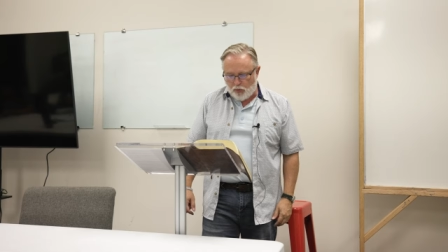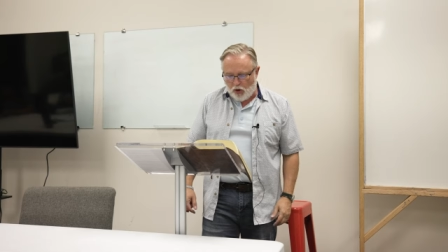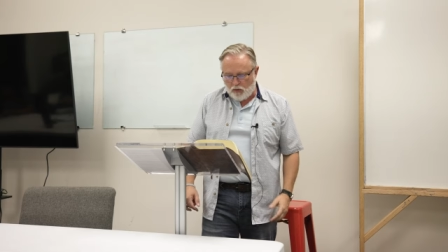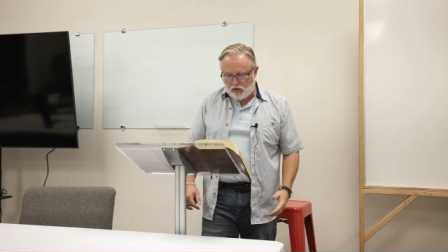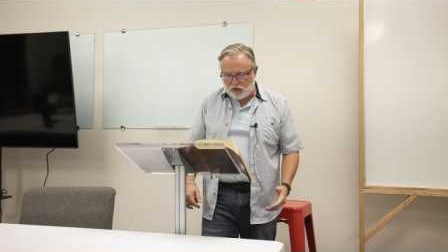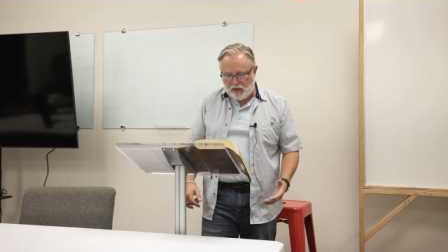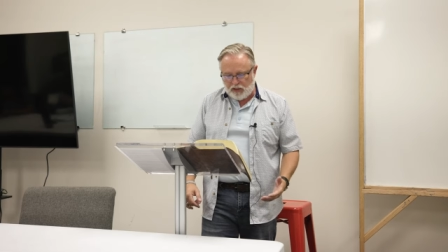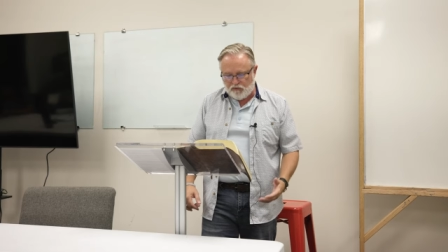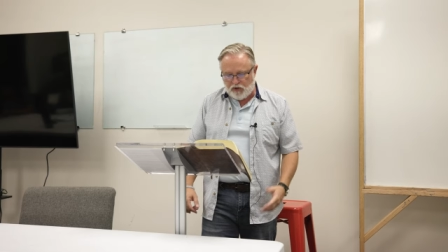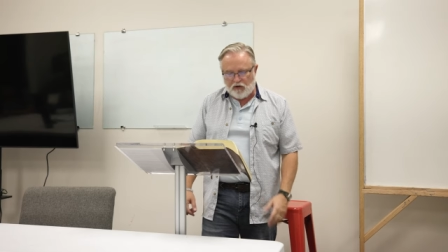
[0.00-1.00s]
the promise
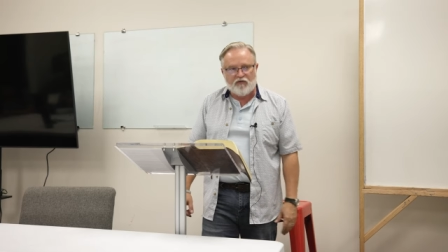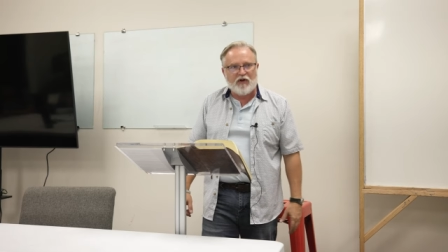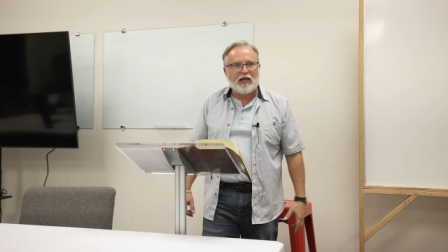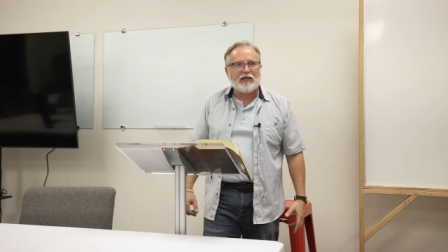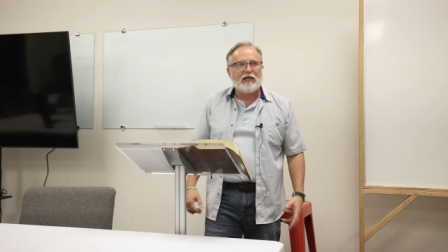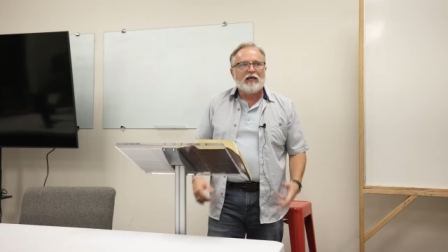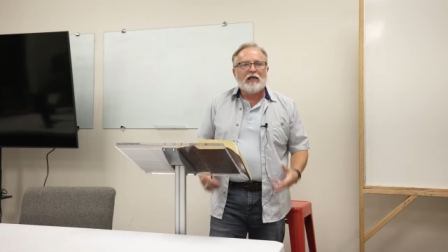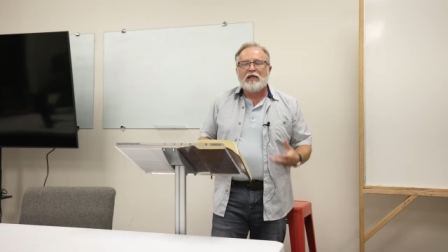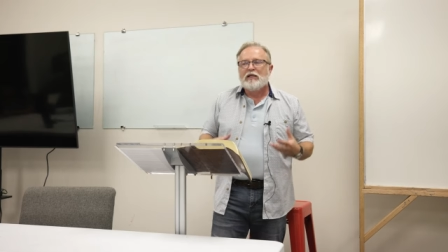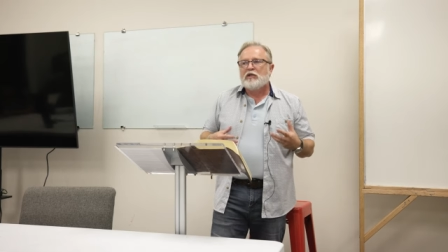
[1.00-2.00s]
made of none effect.
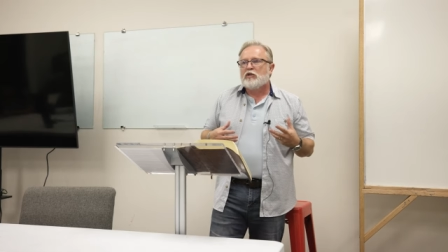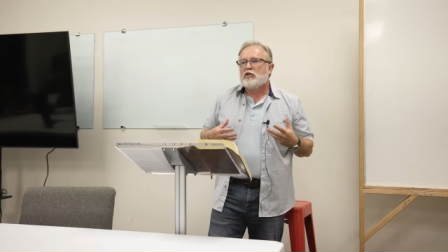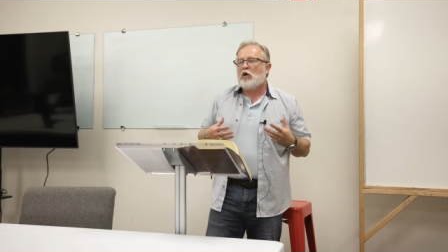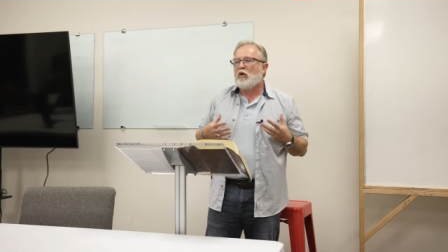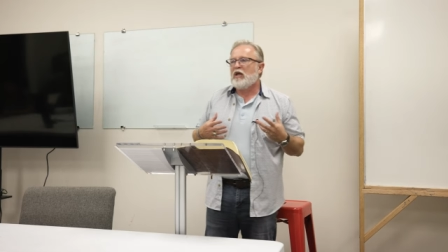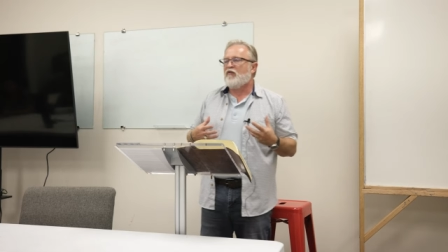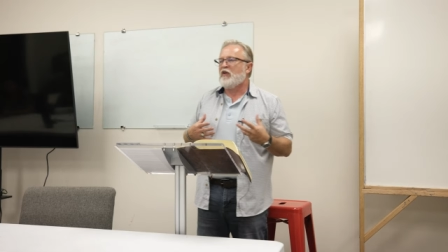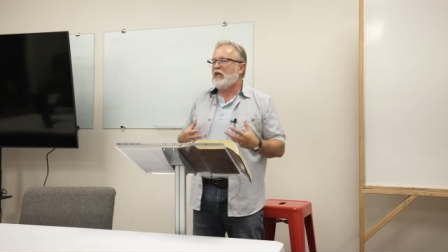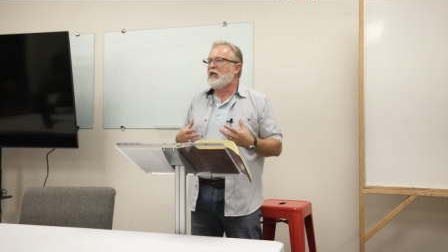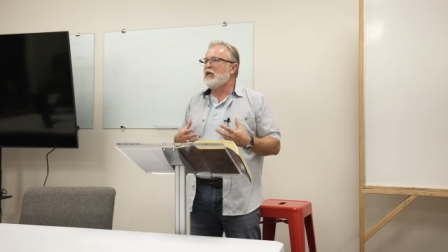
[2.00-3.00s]
So if
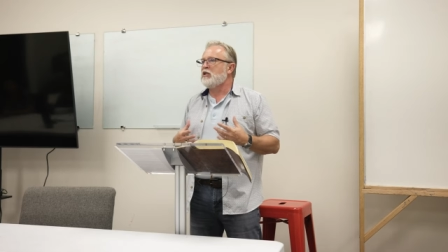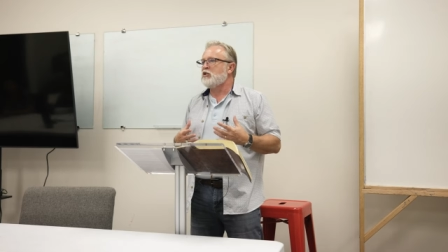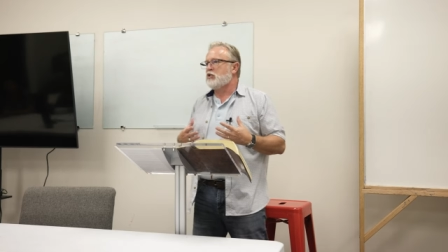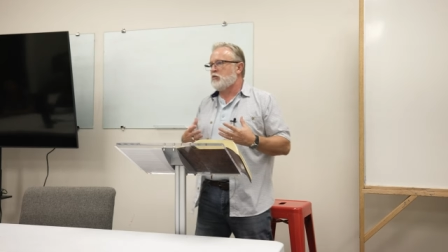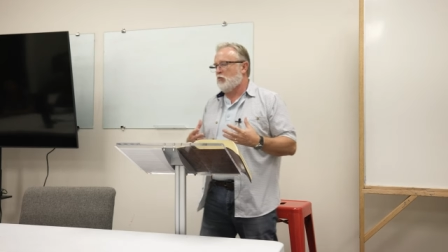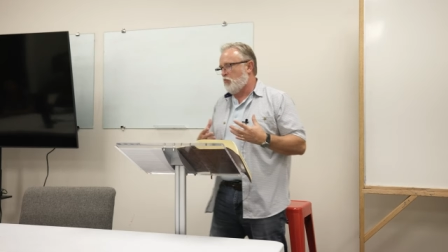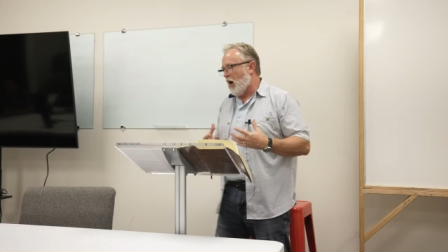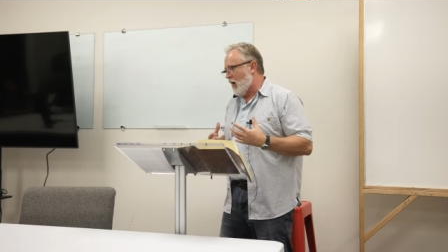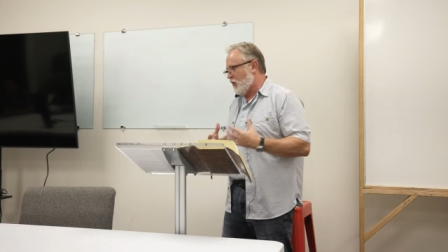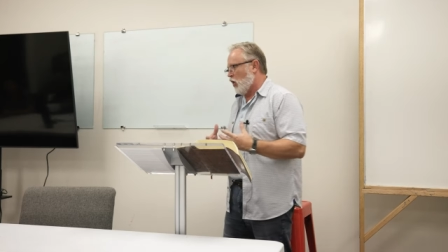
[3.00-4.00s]
it is
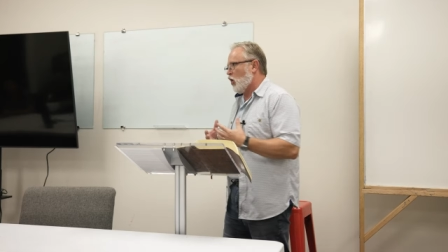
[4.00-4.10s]
by the